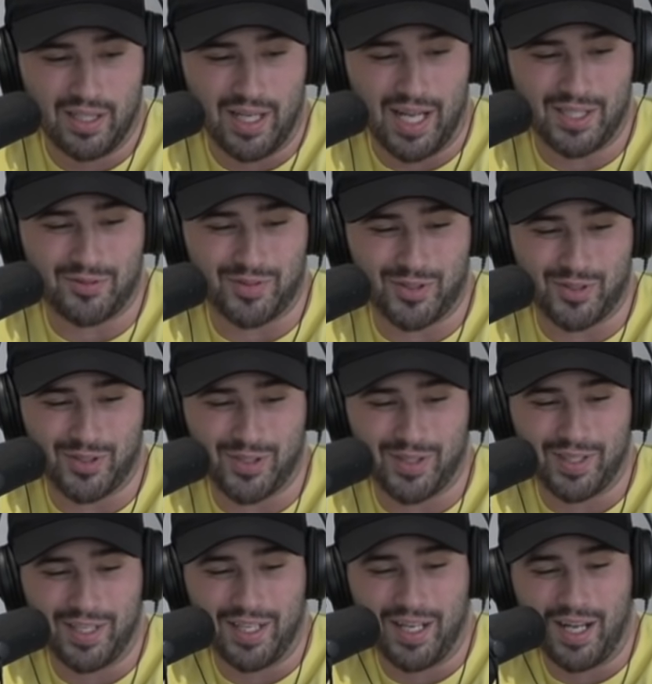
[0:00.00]
That's for
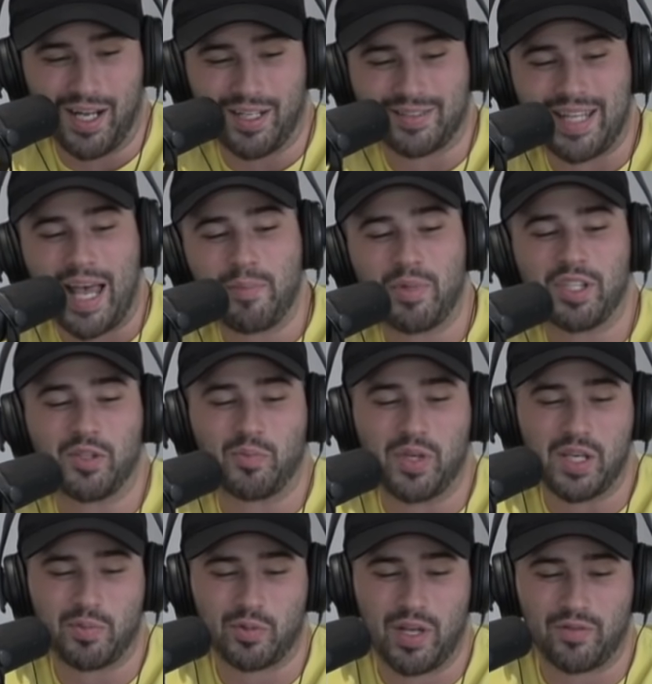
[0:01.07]
sure. Uh, ten million
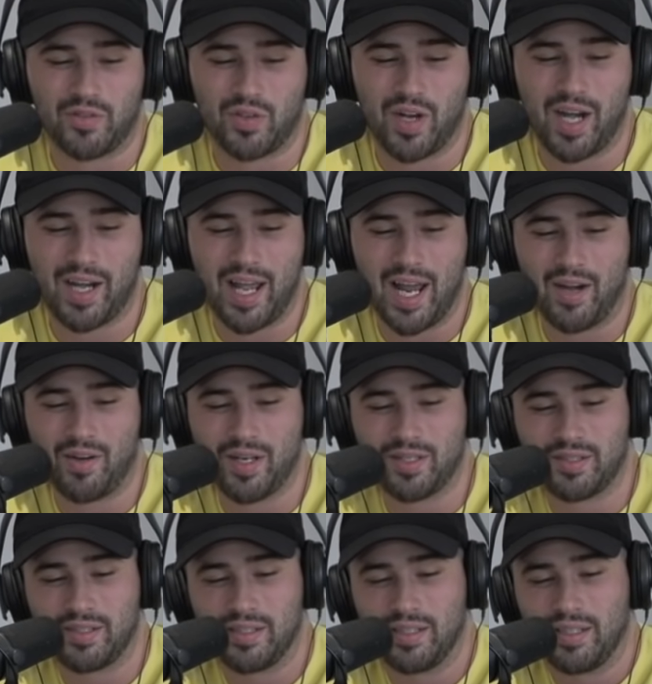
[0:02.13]
people have tried
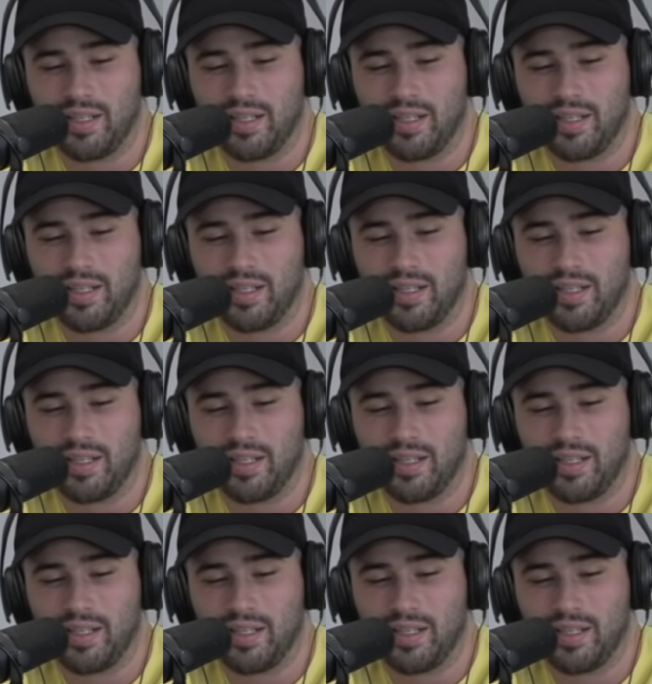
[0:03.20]
Harry's,